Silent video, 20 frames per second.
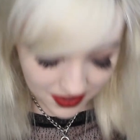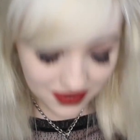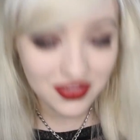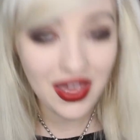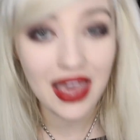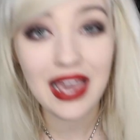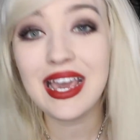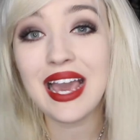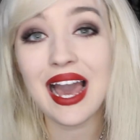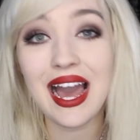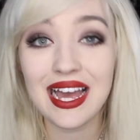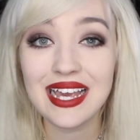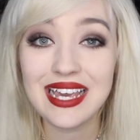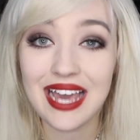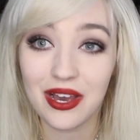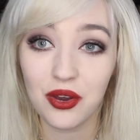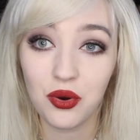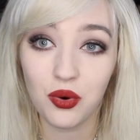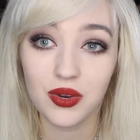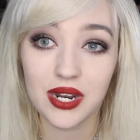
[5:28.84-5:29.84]
they can
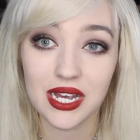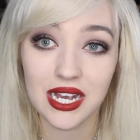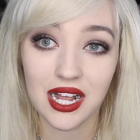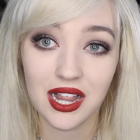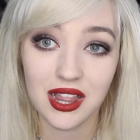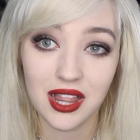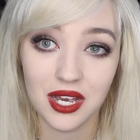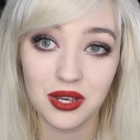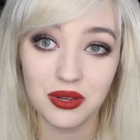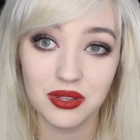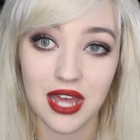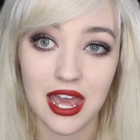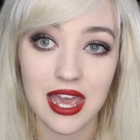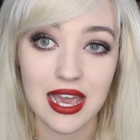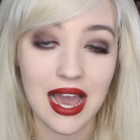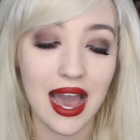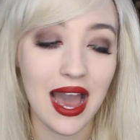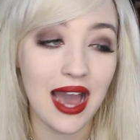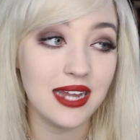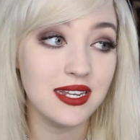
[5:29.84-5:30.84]
get caught in
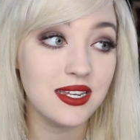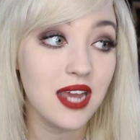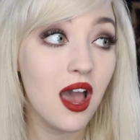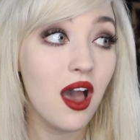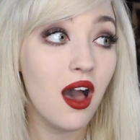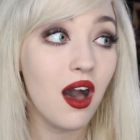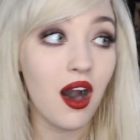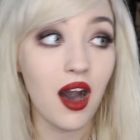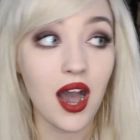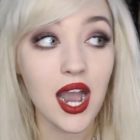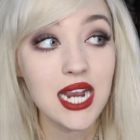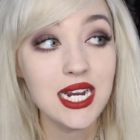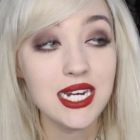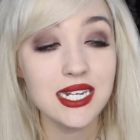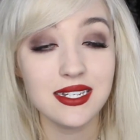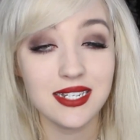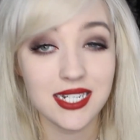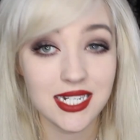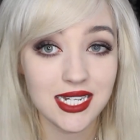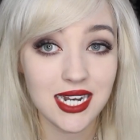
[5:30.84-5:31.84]
clothing, and
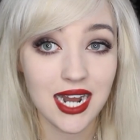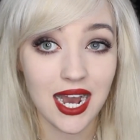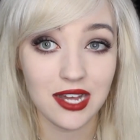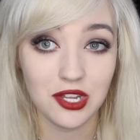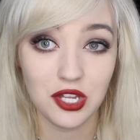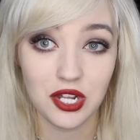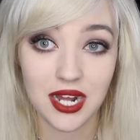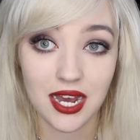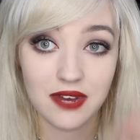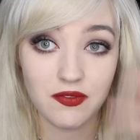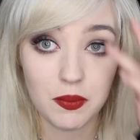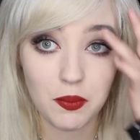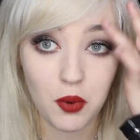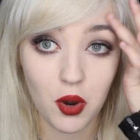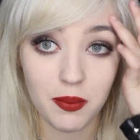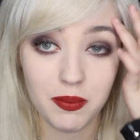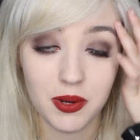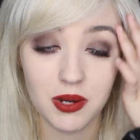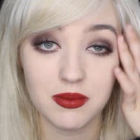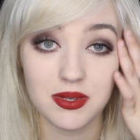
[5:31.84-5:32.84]
I didn't actually have a
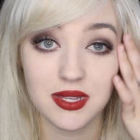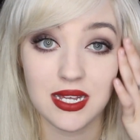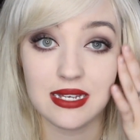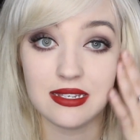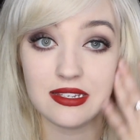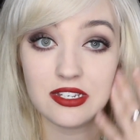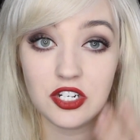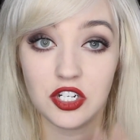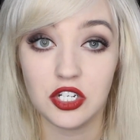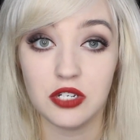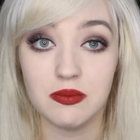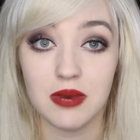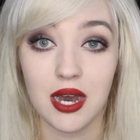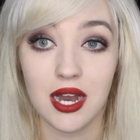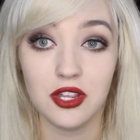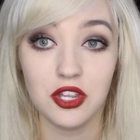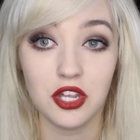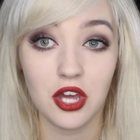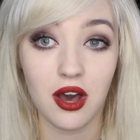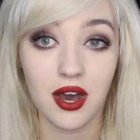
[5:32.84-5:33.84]
problem with this too
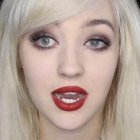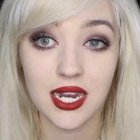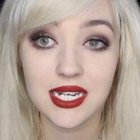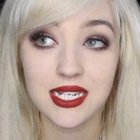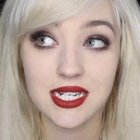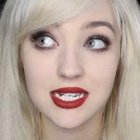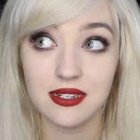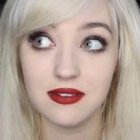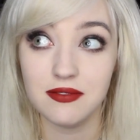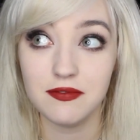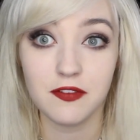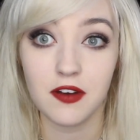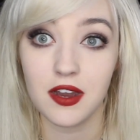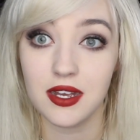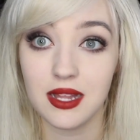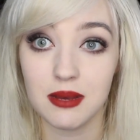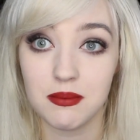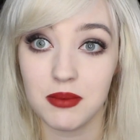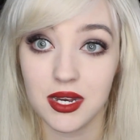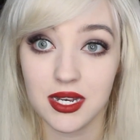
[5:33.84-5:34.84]
much. I didn't
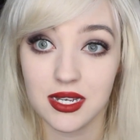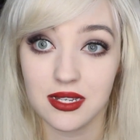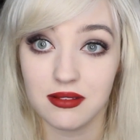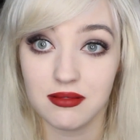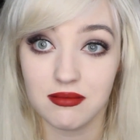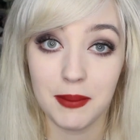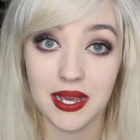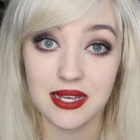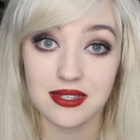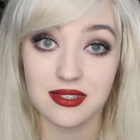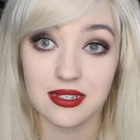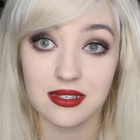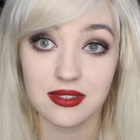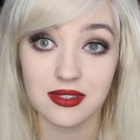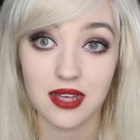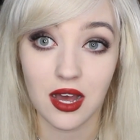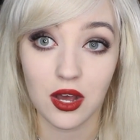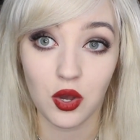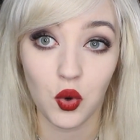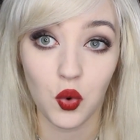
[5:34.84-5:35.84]
find that my piercings
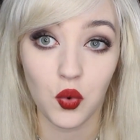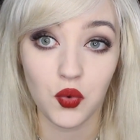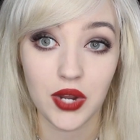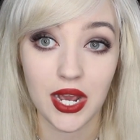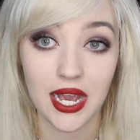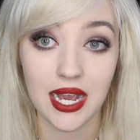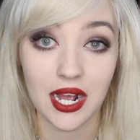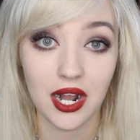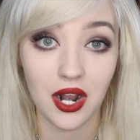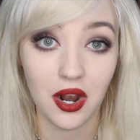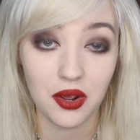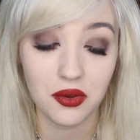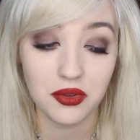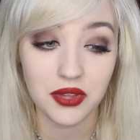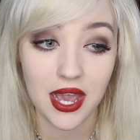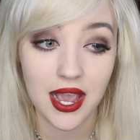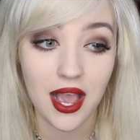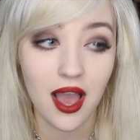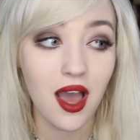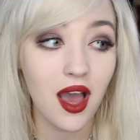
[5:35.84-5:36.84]
got caught in
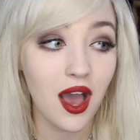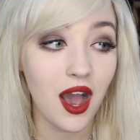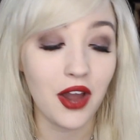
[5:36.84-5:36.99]
clothing.